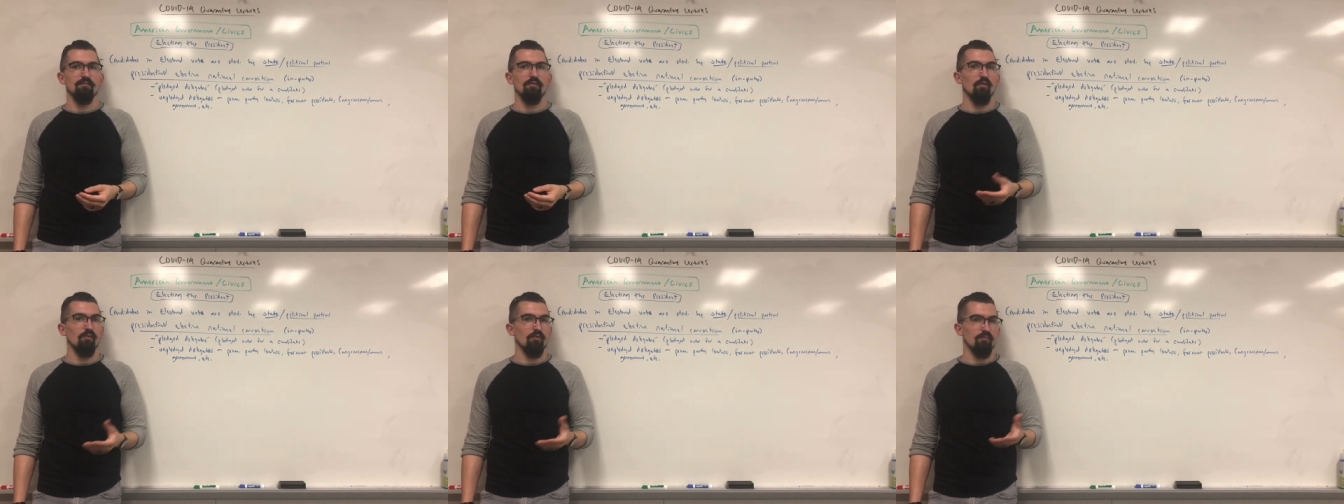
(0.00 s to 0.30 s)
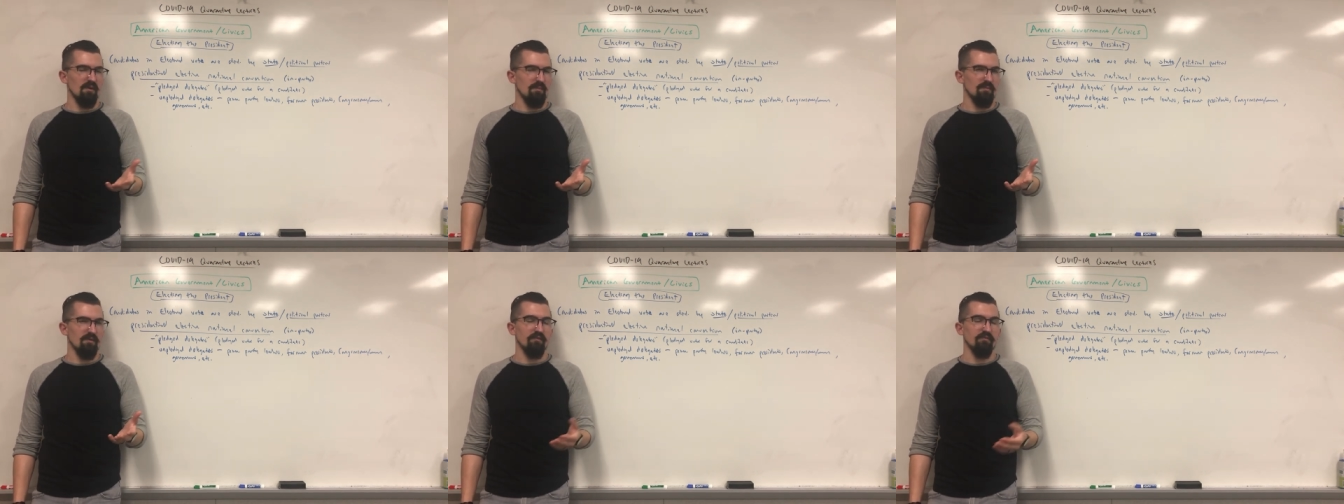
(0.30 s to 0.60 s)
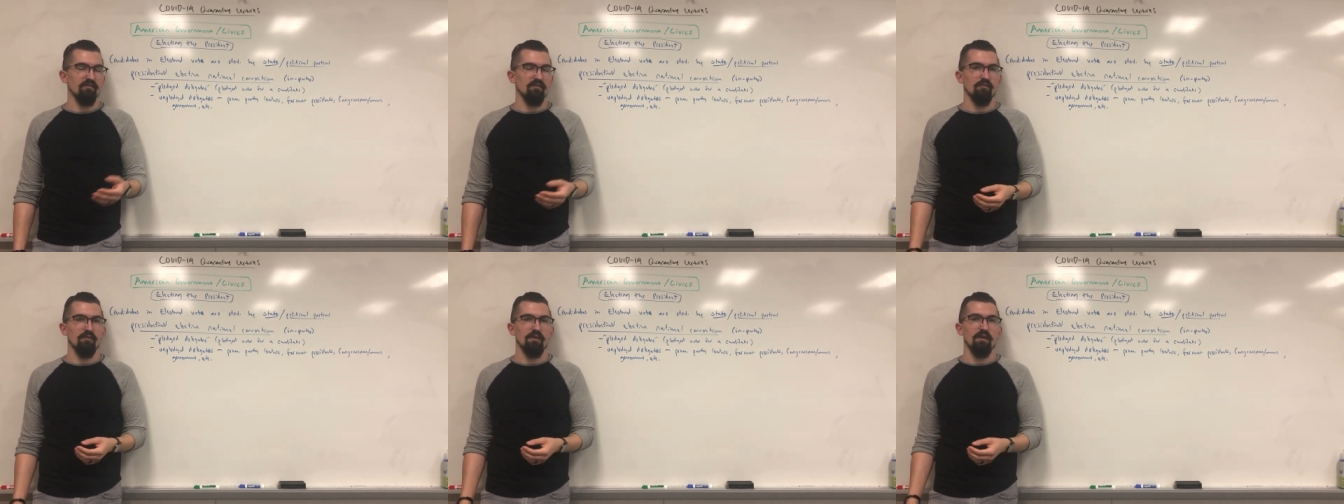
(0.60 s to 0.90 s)
or maybe
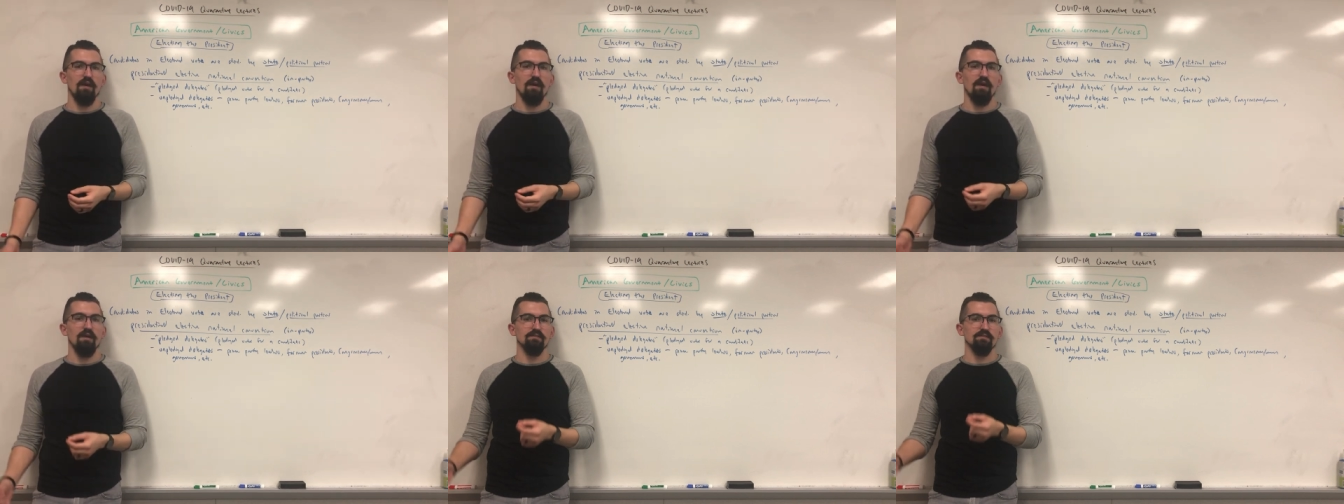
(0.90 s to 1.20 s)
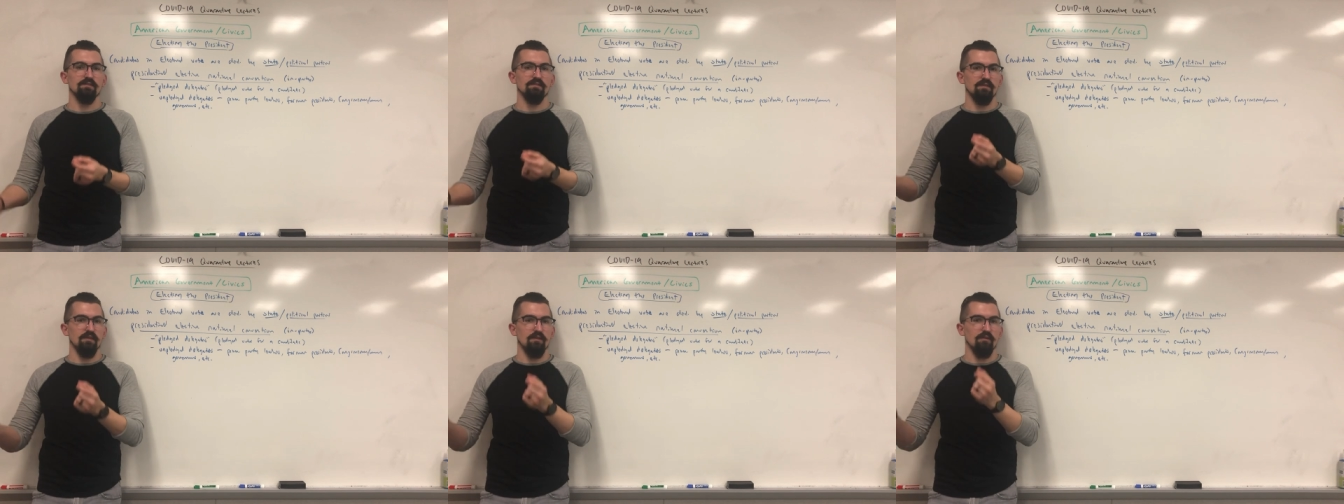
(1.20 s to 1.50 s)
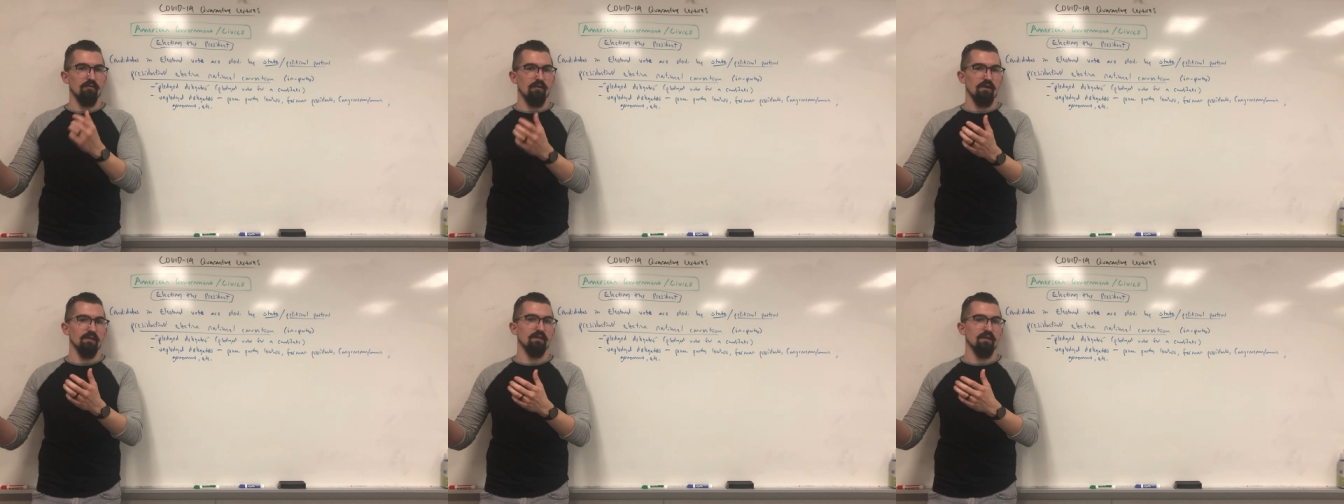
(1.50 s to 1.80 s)
even already has, said,
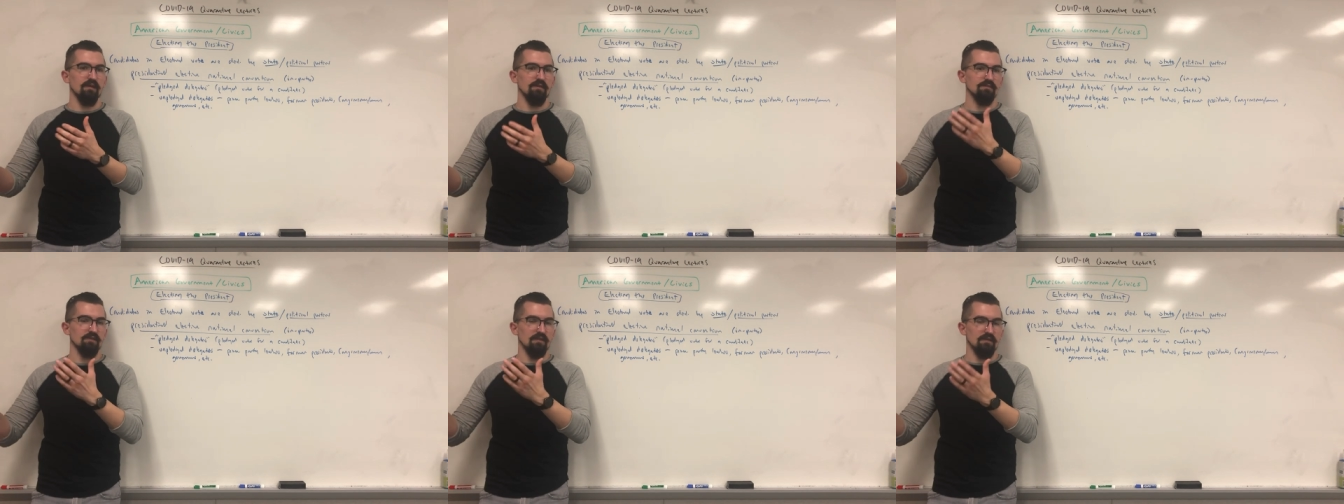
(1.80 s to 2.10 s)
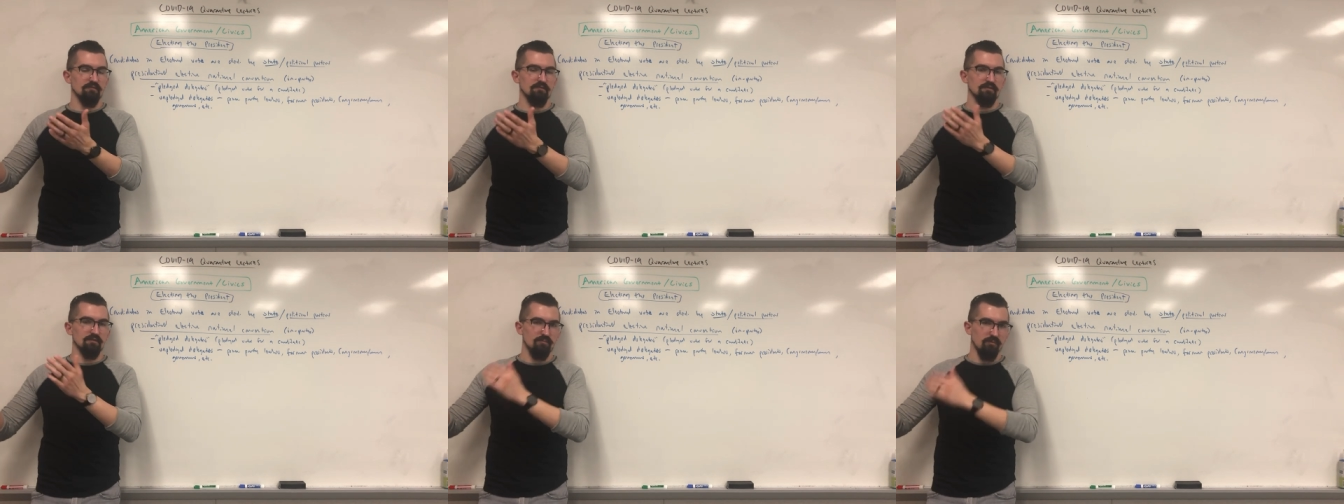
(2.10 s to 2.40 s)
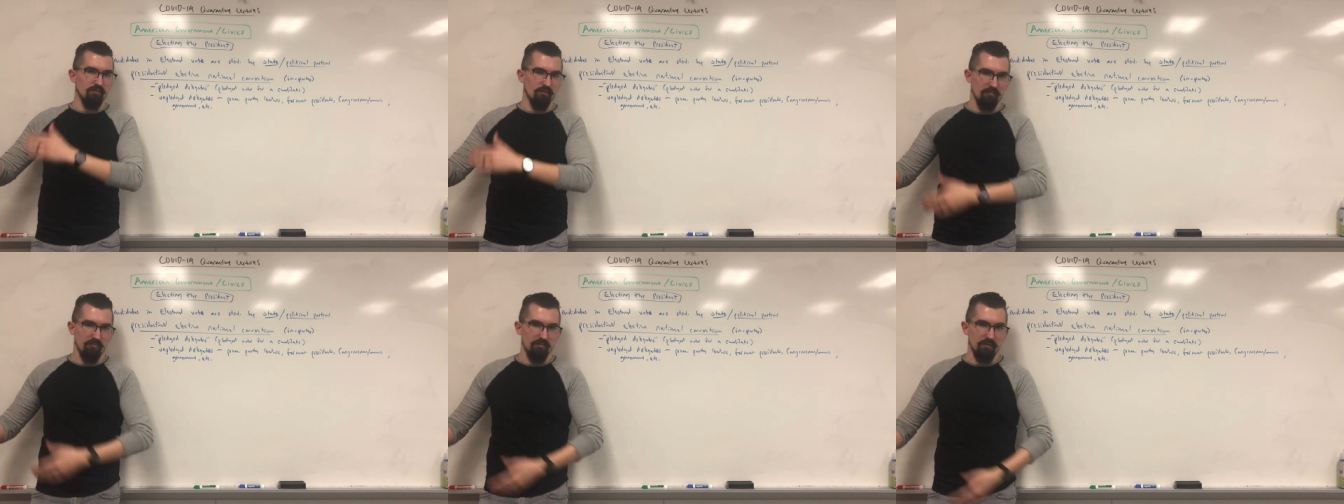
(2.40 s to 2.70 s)
all right, guys, thanks for your
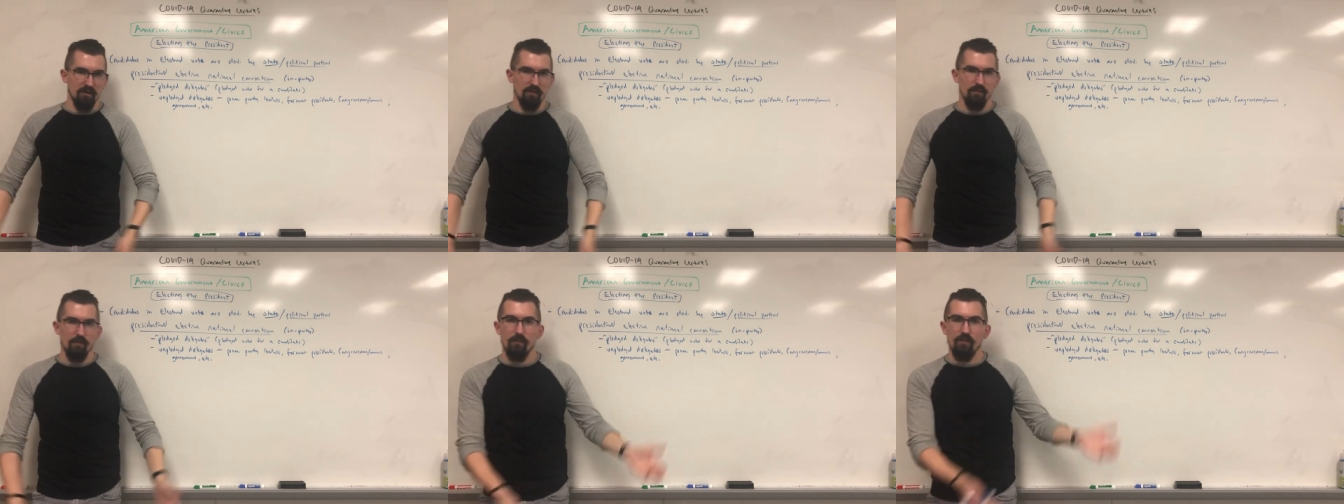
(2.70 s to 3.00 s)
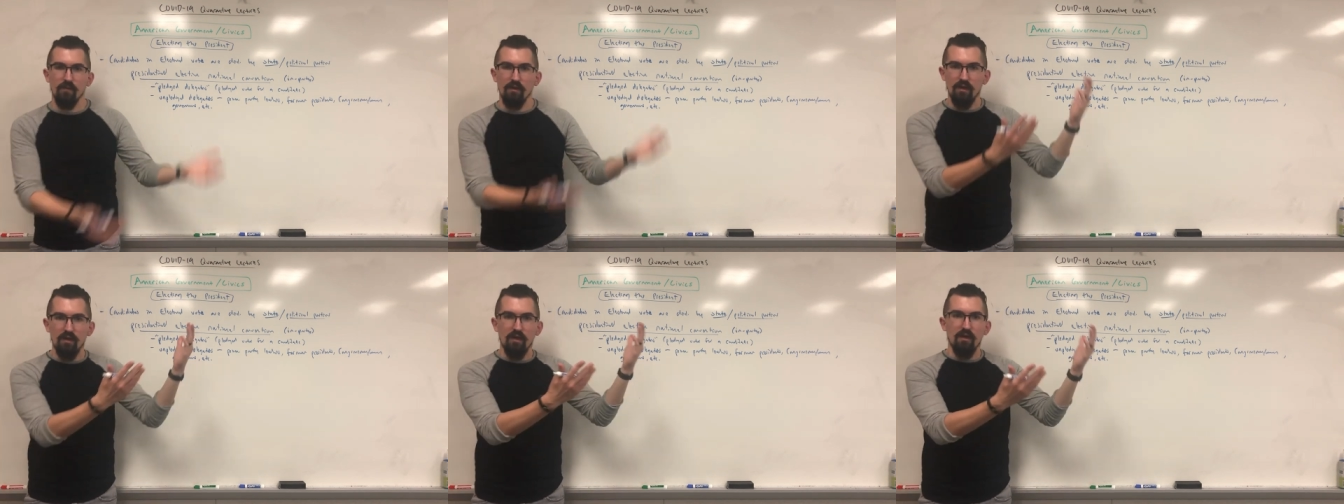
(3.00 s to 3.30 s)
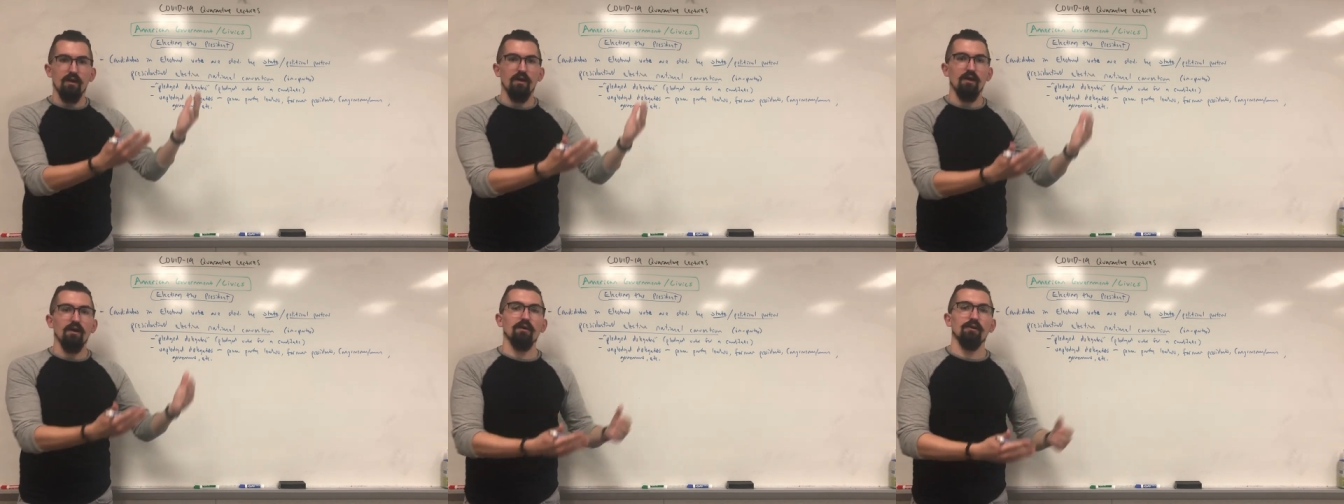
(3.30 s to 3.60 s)
support, but
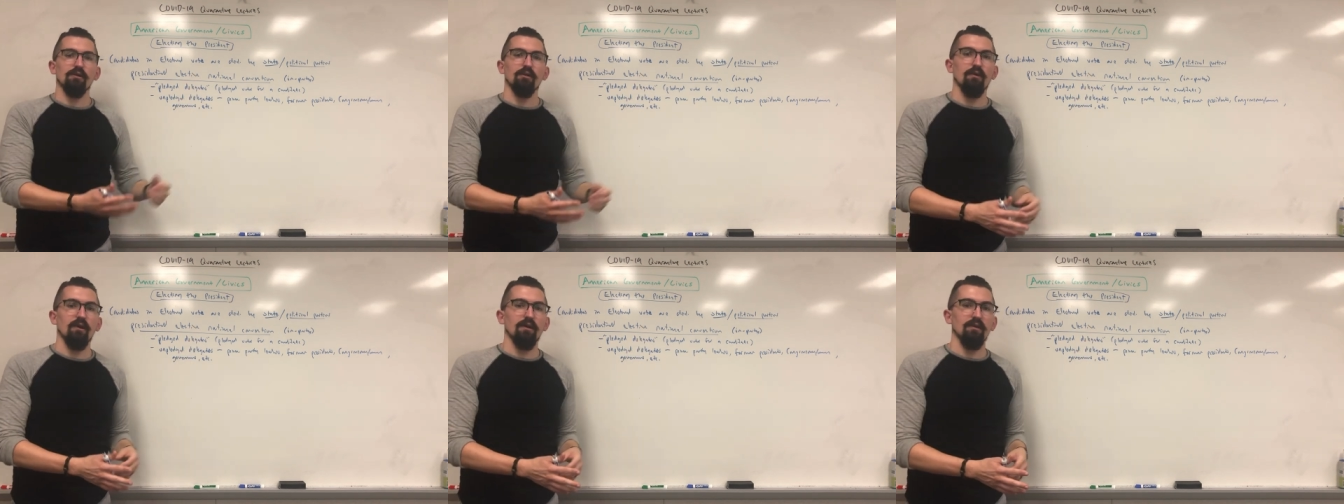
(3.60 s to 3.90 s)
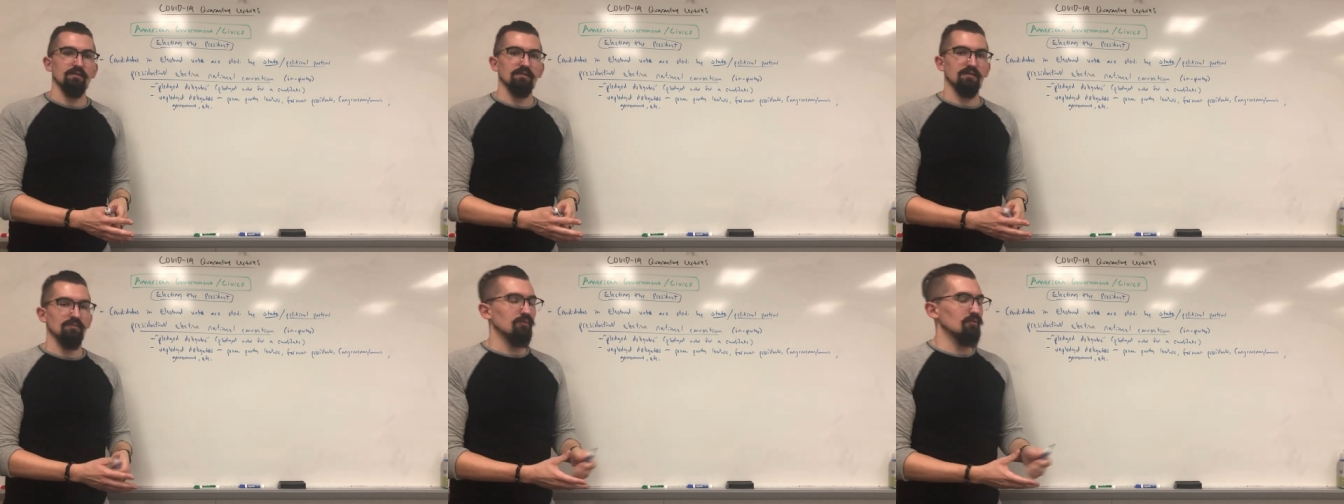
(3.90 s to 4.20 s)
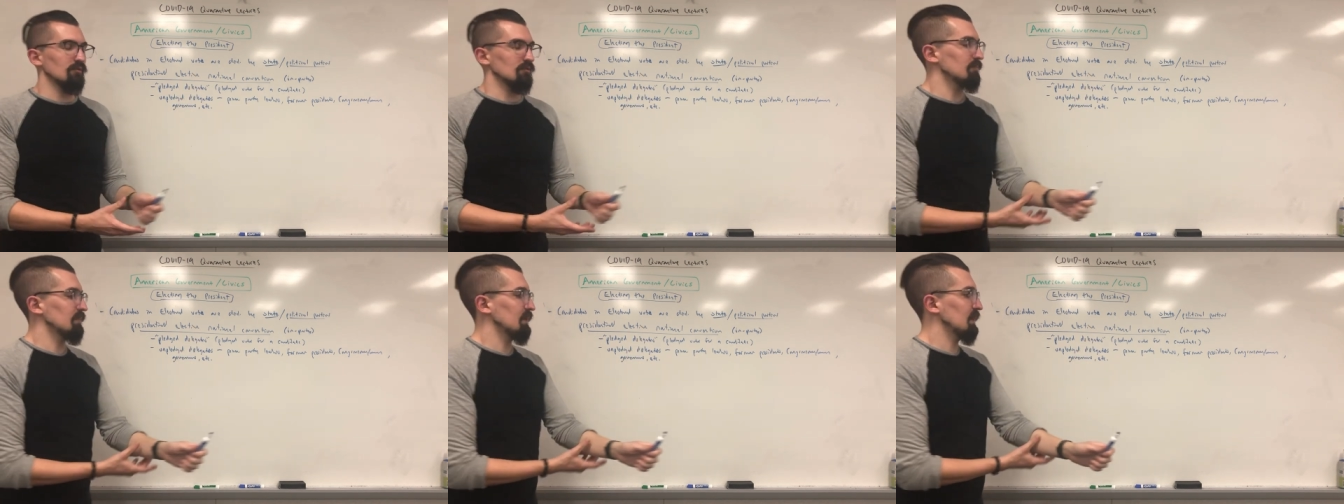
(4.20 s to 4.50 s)
go ahead and support